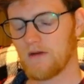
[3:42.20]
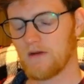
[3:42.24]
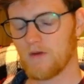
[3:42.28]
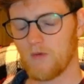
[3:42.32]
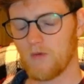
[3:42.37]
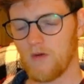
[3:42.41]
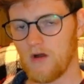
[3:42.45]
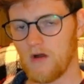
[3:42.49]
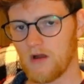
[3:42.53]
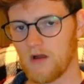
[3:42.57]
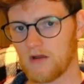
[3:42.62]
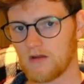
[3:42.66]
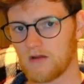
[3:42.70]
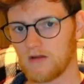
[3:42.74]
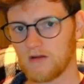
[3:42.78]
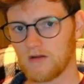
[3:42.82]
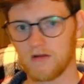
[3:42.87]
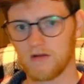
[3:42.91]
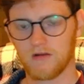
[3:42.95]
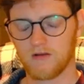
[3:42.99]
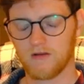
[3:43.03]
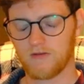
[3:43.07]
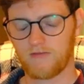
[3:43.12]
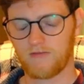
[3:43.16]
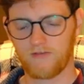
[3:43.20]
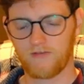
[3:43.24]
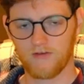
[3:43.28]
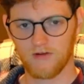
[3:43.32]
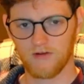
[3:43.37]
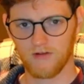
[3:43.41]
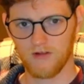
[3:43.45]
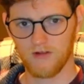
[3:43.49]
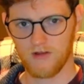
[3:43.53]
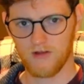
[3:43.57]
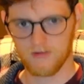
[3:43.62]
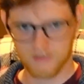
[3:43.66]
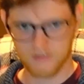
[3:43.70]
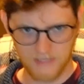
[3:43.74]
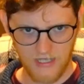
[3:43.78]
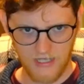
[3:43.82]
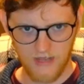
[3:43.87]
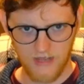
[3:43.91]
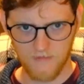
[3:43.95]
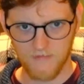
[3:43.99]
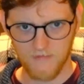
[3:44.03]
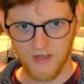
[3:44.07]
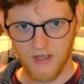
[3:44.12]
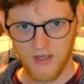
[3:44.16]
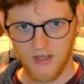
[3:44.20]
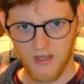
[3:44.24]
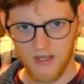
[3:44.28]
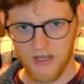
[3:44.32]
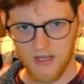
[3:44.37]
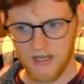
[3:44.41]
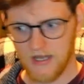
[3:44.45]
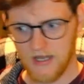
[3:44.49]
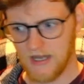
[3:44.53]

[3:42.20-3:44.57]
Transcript: how to walk for a long time,